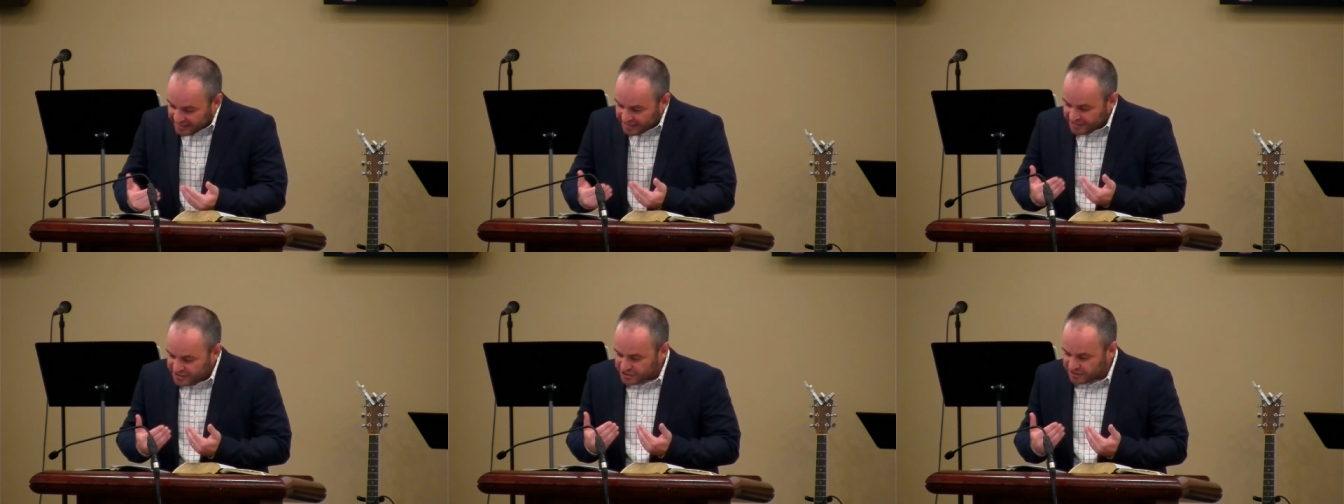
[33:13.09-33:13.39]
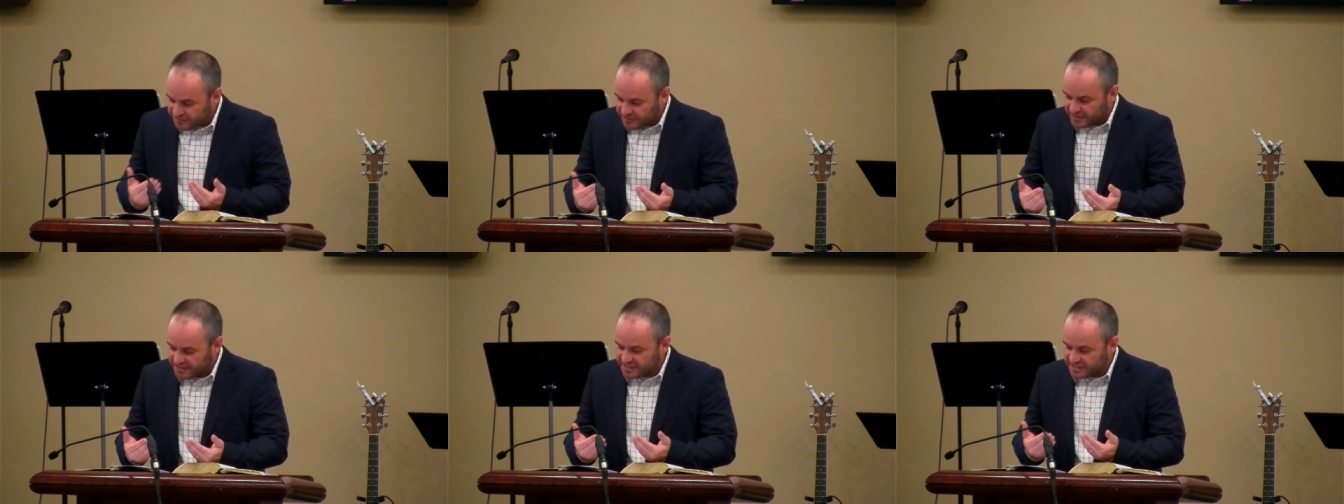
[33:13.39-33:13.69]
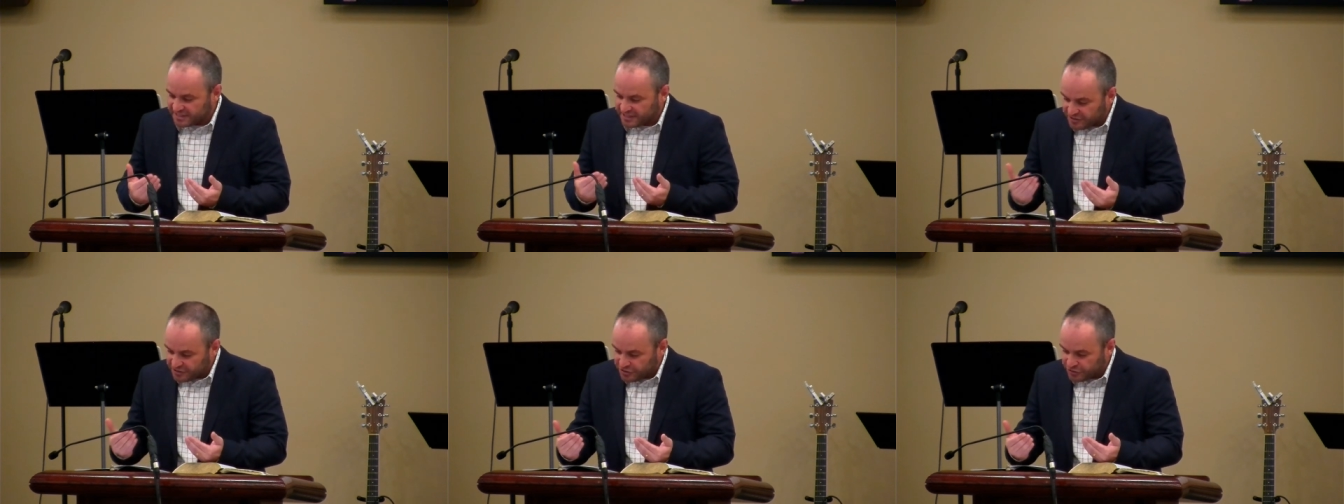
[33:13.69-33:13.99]
each of
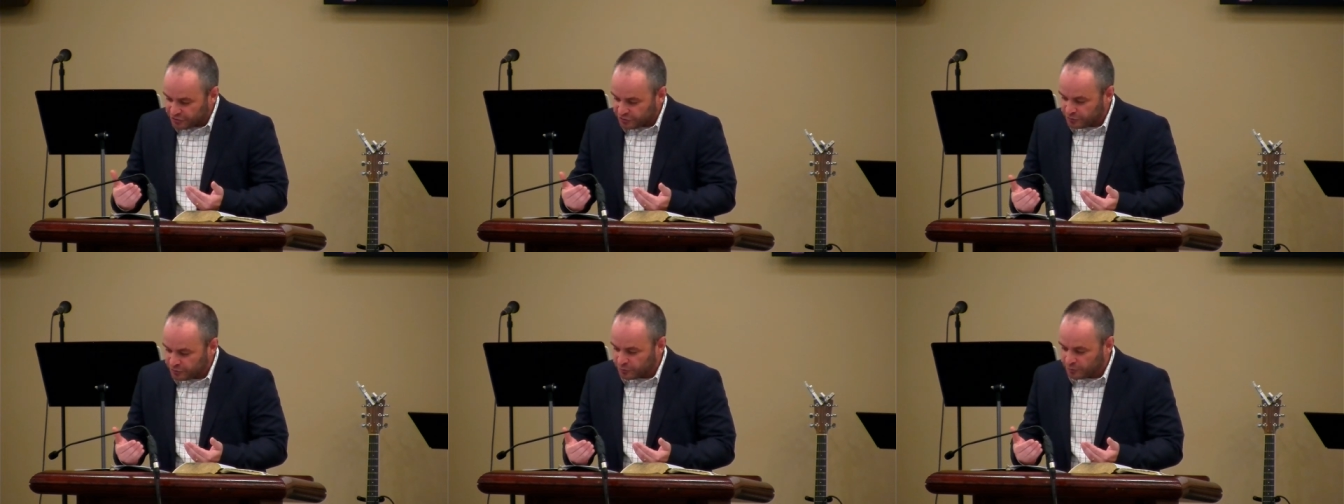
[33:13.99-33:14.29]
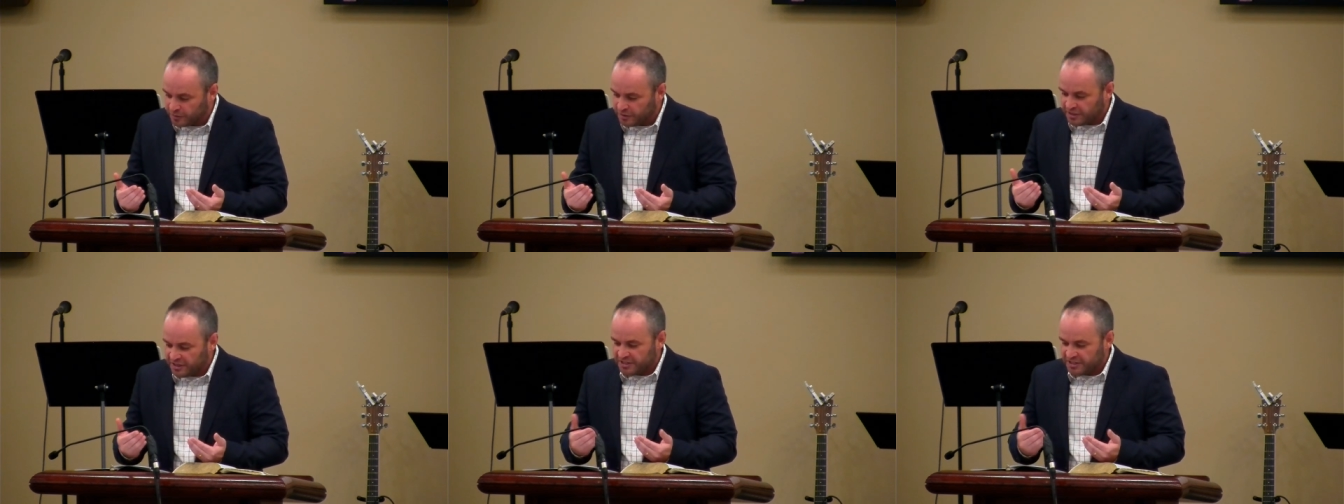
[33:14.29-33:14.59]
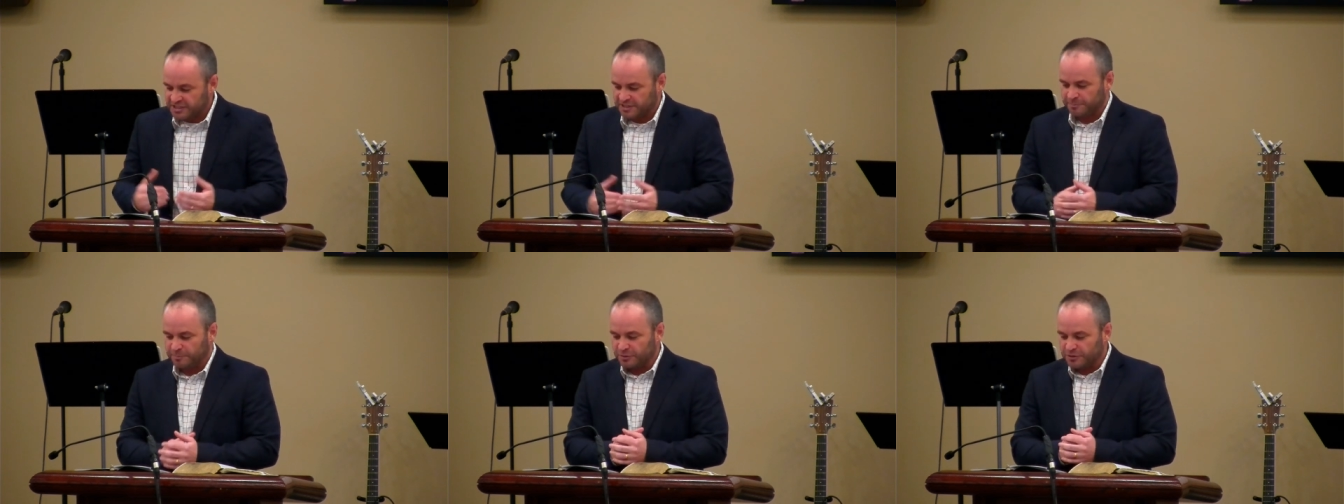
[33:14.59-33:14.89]
us can do
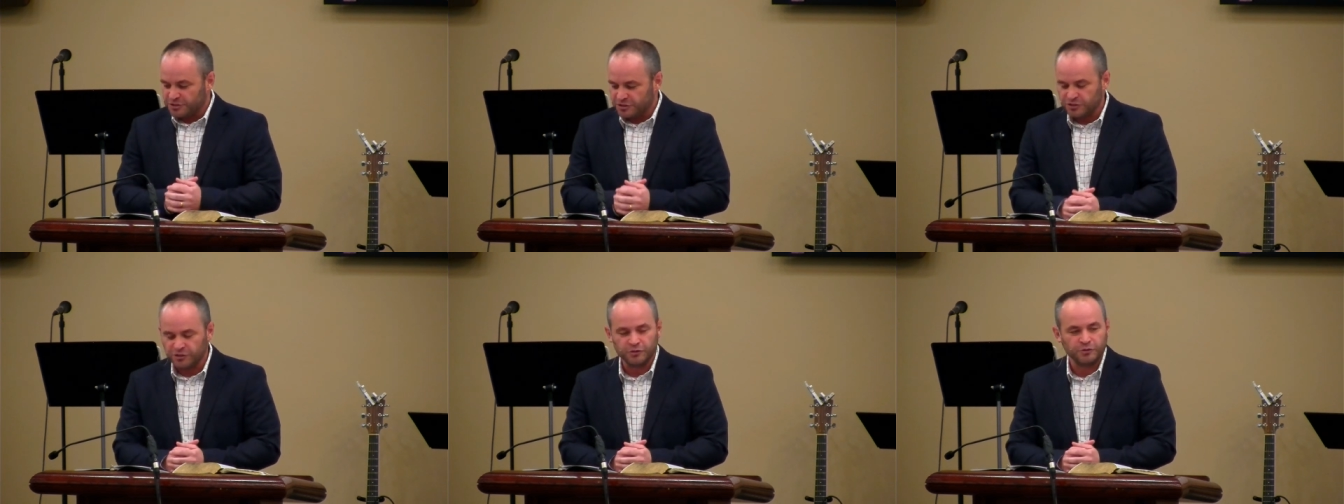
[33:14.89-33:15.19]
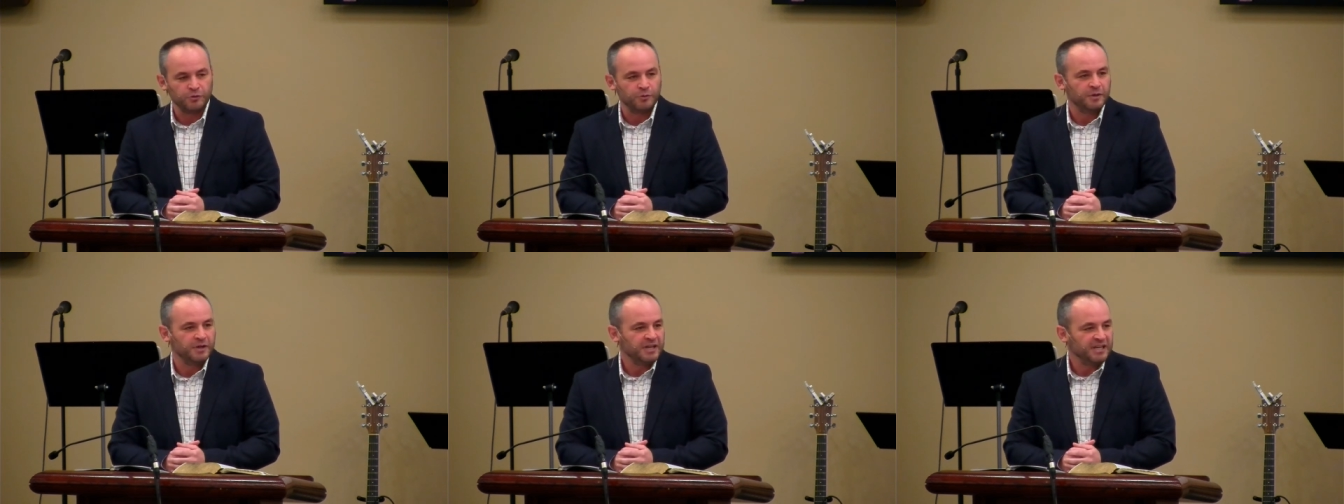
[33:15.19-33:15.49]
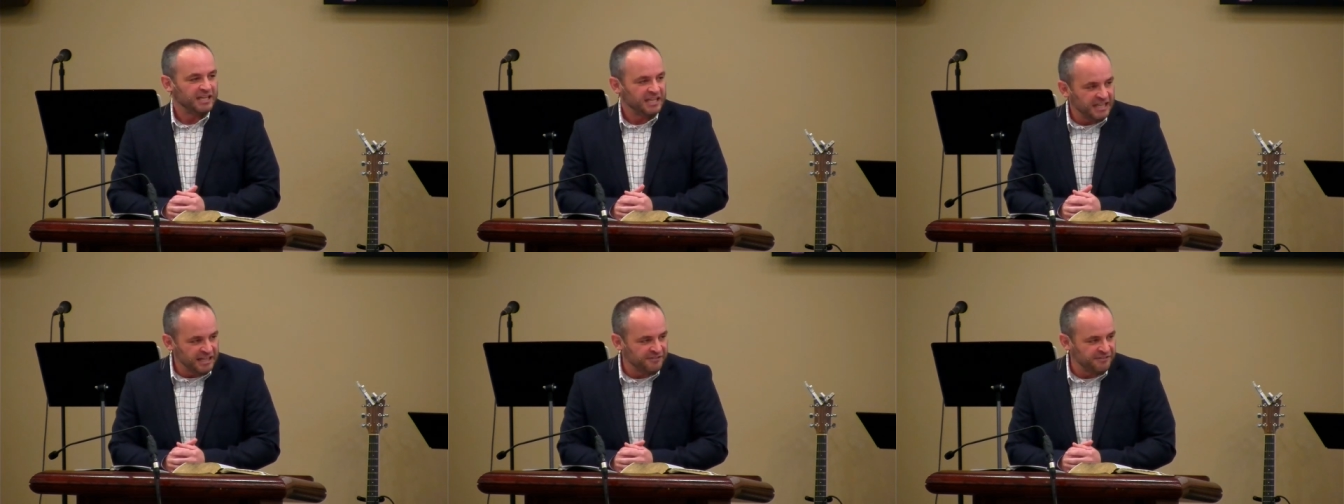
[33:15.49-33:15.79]
to pursue
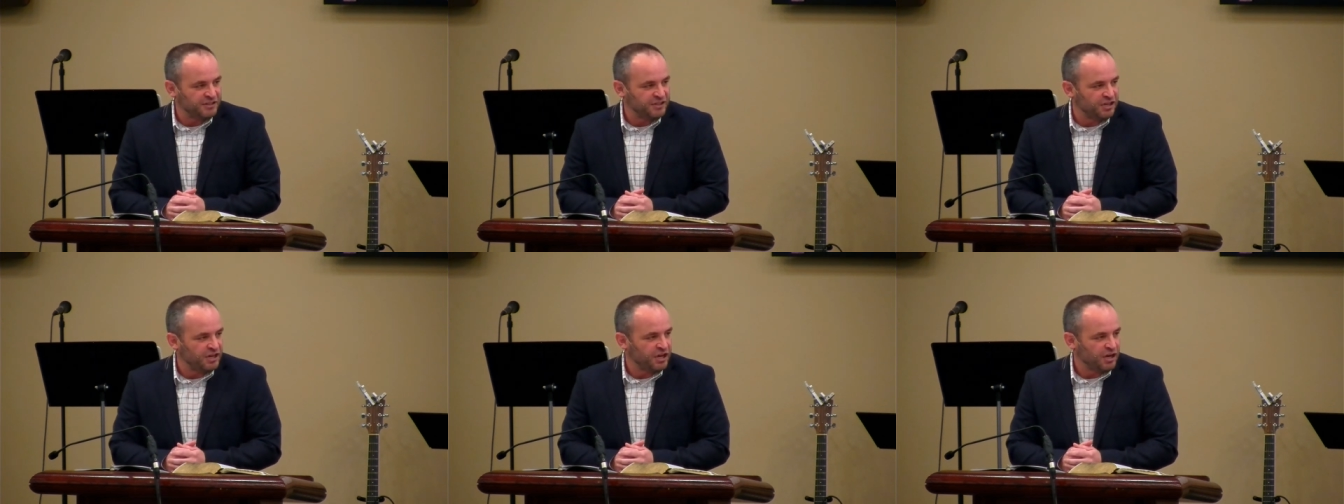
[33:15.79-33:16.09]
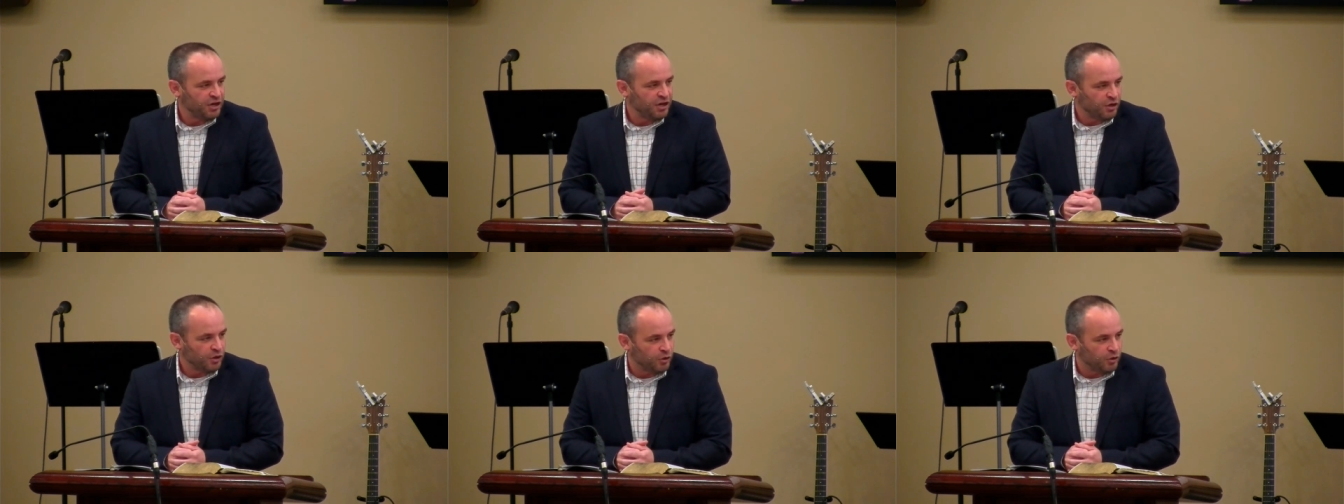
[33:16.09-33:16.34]
even